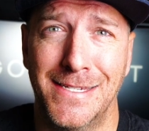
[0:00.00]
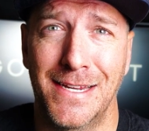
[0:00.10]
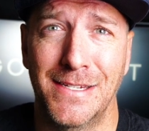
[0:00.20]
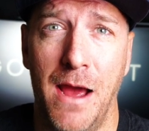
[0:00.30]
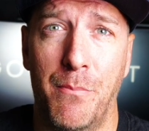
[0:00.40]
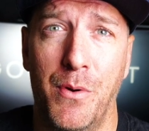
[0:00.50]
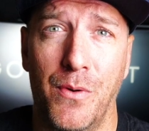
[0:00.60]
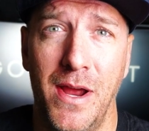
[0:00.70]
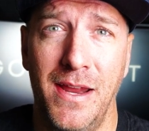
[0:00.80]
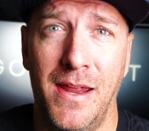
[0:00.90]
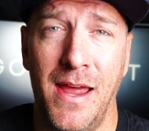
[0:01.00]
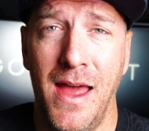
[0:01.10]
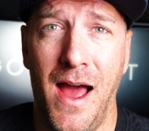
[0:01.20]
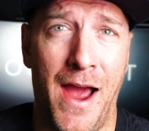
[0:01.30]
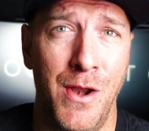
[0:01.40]
as an example, right?
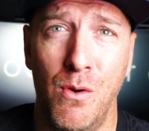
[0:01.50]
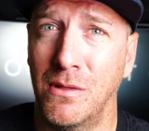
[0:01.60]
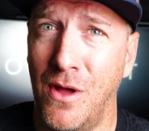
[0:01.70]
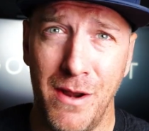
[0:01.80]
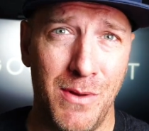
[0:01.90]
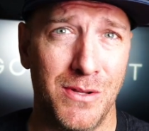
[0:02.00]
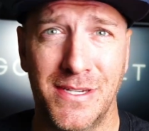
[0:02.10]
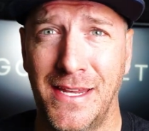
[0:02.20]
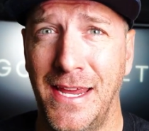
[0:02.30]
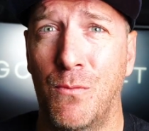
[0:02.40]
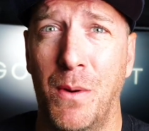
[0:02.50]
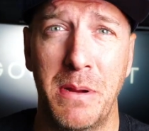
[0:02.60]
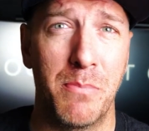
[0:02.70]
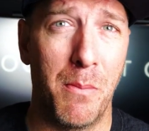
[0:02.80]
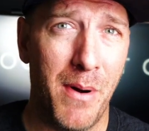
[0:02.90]
I know a lot about skiing, what
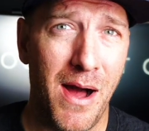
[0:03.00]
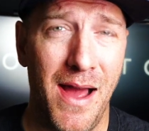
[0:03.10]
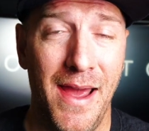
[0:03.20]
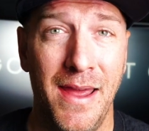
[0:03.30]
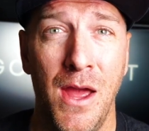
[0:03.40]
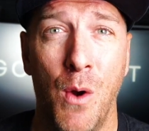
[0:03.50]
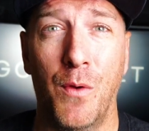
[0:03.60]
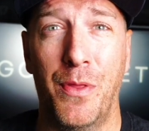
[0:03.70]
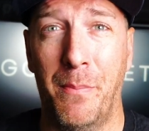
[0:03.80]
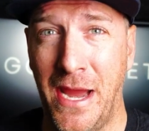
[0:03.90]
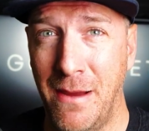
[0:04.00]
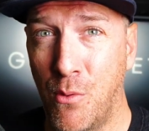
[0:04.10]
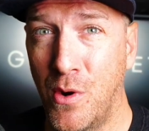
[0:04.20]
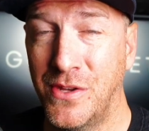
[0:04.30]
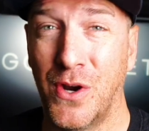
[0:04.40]
people buy, what the pain
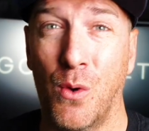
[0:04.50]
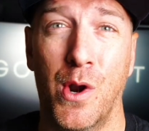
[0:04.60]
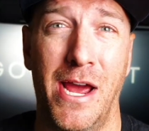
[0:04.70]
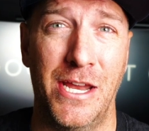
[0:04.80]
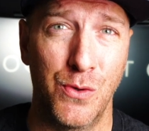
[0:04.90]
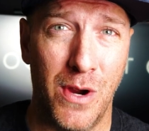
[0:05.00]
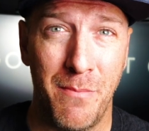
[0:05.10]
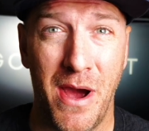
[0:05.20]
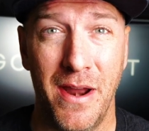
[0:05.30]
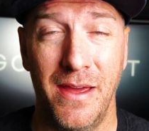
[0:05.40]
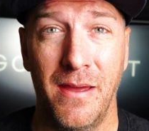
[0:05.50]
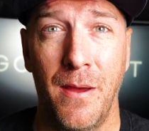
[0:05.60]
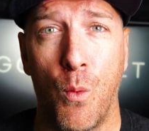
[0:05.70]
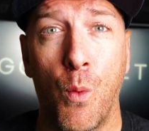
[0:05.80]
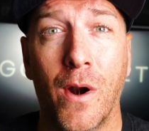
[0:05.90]
points are, what I enjoy about it,
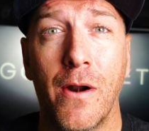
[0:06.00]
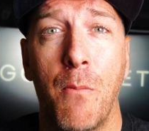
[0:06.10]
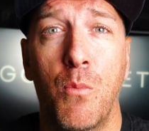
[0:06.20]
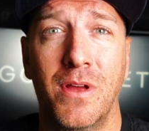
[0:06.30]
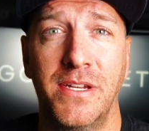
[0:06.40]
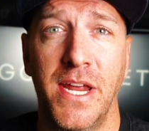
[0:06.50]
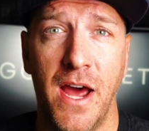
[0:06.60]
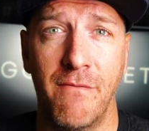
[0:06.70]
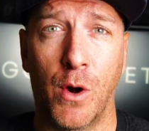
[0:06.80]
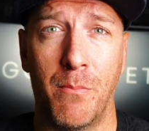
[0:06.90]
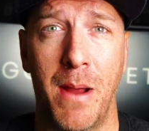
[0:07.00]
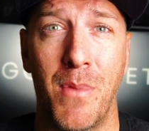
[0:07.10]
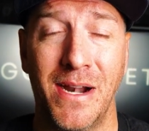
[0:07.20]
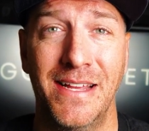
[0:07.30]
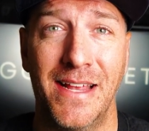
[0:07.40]
where I'm willing to divert my
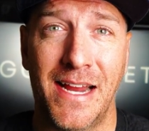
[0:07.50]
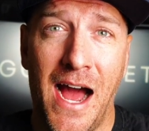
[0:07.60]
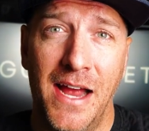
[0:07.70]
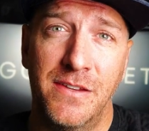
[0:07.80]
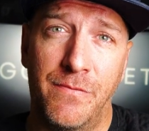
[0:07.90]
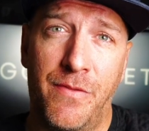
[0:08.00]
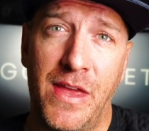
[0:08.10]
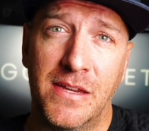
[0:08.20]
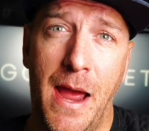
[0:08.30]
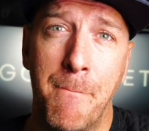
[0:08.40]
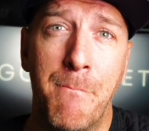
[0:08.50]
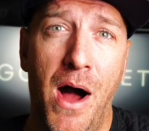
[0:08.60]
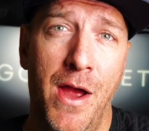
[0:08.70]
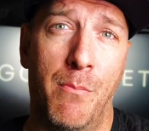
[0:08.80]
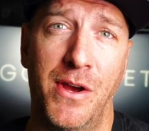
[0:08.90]
money, and the kinds of things I
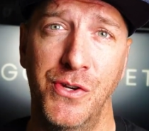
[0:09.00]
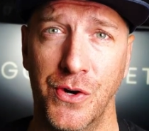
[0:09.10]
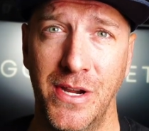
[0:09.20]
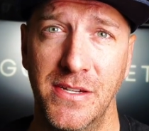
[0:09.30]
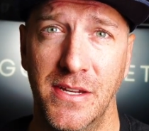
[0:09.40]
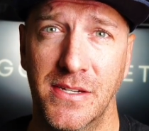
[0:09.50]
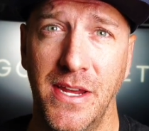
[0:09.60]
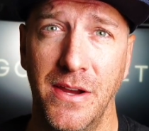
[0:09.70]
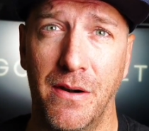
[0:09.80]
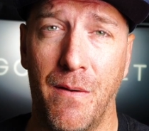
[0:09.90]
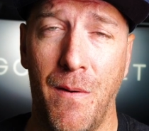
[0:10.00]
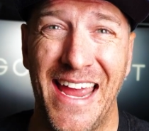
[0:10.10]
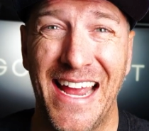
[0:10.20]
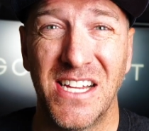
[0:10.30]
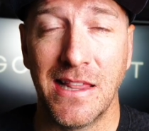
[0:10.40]
buy on my journey as a skier.
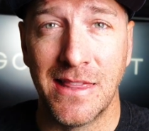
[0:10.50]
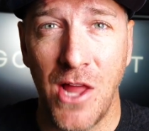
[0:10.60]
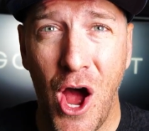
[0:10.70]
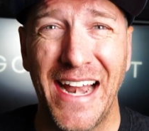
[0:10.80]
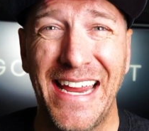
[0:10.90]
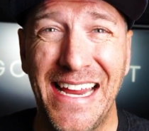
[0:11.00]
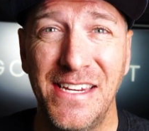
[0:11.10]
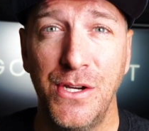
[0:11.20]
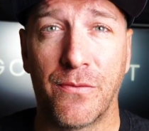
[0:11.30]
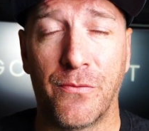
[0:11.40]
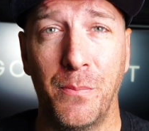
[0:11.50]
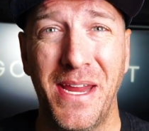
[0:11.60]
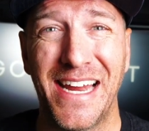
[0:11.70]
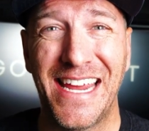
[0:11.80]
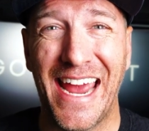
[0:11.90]
It's a lot easier for me
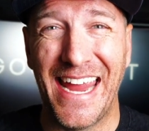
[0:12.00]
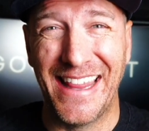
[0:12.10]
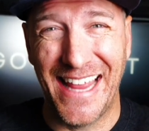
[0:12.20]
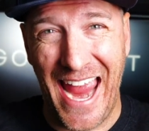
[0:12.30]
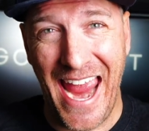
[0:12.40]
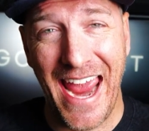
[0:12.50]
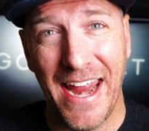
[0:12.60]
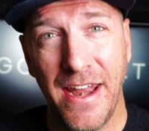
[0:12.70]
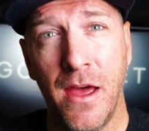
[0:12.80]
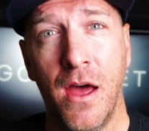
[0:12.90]
to get in the head